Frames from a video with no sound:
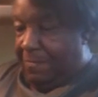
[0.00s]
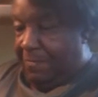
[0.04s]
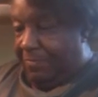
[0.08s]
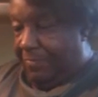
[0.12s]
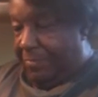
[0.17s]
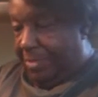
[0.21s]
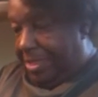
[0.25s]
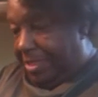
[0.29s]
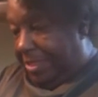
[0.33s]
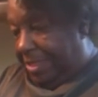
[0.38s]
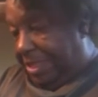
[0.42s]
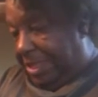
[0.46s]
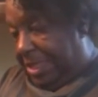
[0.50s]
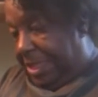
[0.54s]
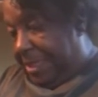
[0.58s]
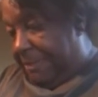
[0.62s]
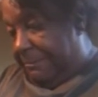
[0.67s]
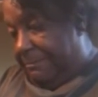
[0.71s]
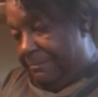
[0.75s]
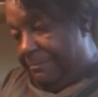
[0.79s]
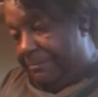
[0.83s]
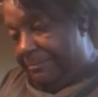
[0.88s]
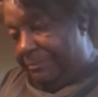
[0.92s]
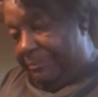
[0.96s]
And you
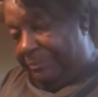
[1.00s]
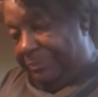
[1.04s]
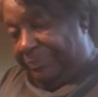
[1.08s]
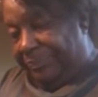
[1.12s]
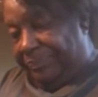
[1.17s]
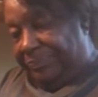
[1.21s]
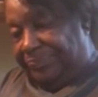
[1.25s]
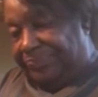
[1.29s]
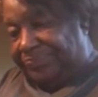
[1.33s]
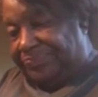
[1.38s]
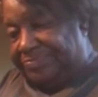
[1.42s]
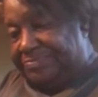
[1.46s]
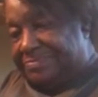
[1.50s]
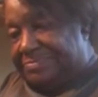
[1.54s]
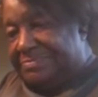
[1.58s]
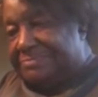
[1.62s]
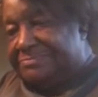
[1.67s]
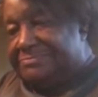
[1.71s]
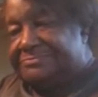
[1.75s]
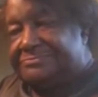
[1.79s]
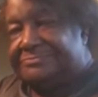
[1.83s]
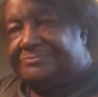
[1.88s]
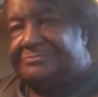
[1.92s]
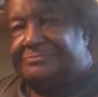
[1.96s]
know, I had
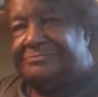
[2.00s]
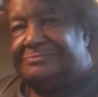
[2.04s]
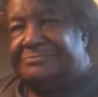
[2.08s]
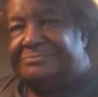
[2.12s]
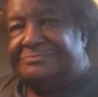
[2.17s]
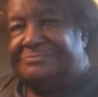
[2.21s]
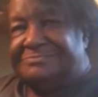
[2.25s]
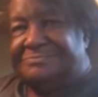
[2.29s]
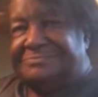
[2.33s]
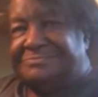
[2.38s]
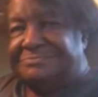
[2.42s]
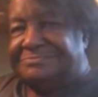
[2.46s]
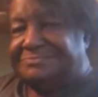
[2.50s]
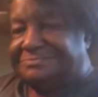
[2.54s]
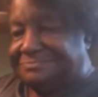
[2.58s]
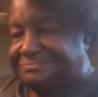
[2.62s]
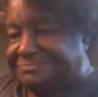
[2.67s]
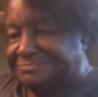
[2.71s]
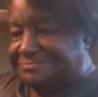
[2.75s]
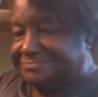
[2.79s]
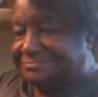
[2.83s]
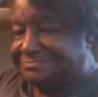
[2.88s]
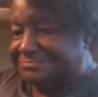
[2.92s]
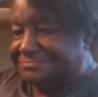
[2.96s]
some little elves
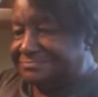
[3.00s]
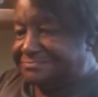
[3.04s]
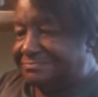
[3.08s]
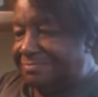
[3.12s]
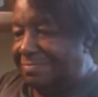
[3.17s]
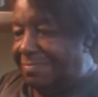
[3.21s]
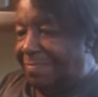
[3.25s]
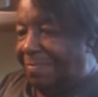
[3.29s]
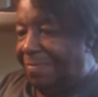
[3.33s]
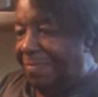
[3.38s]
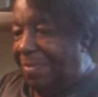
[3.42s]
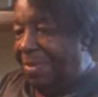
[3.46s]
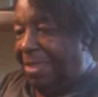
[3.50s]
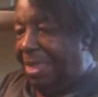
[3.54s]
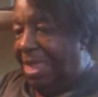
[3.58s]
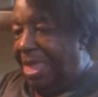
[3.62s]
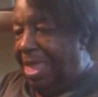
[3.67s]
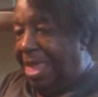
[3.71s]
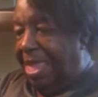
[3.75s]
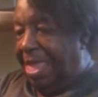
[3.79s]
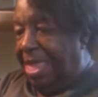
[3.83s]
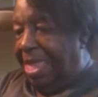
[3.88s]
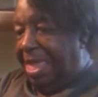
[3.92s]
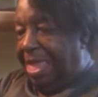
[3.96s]
wrap some of the
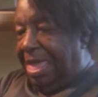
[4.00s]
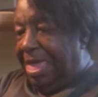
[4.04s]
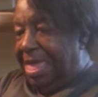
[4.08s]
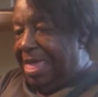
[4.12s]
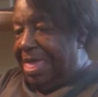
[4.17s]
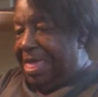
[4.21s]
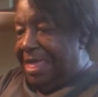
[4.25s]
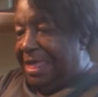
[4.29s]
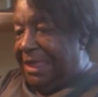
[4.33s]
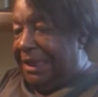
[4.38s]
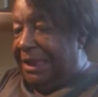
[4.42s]
earlier gifts.